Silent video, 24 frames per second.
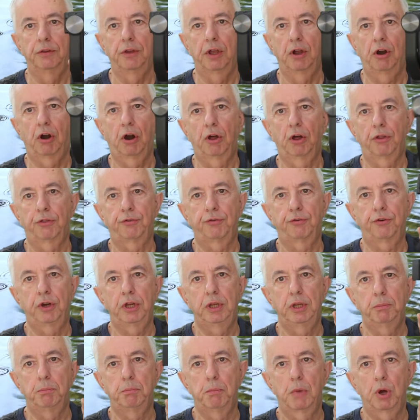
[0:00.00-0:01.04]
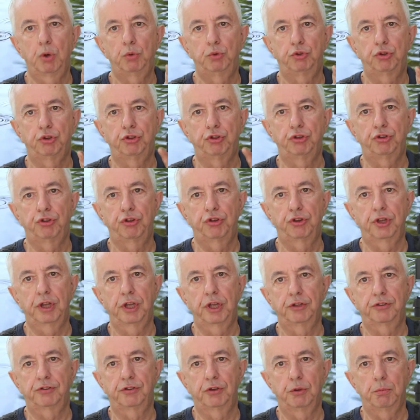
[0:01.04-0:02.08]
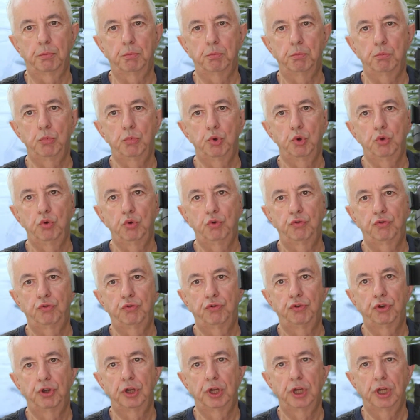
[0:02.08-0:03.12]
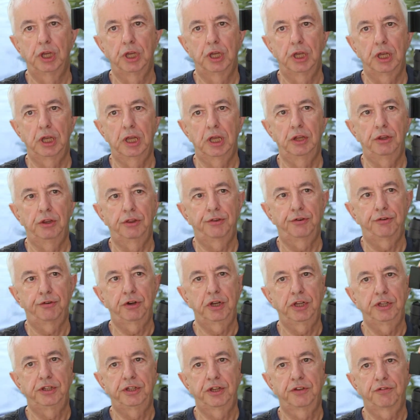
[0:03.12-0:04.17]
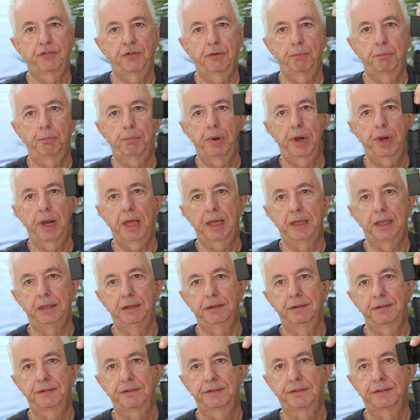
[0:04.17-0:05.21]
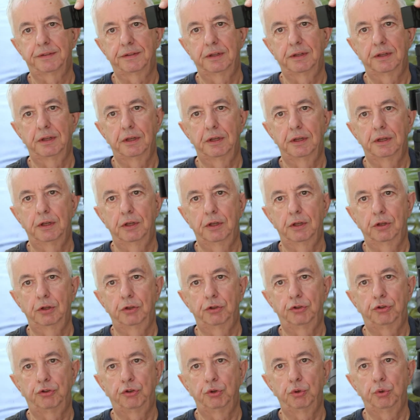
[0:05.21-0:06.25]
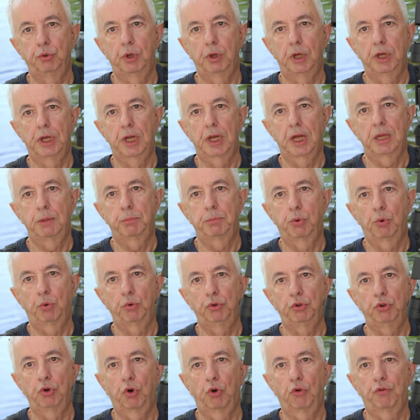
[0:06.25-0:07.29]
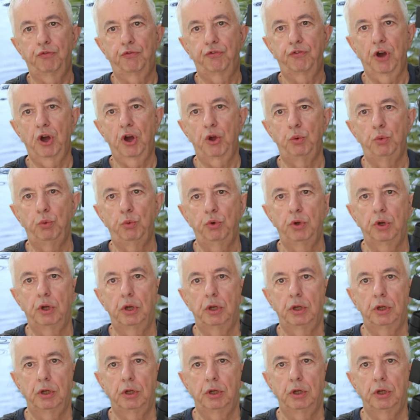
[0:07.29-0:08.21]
There are 3 motors that move in 3 different planes to enable your phone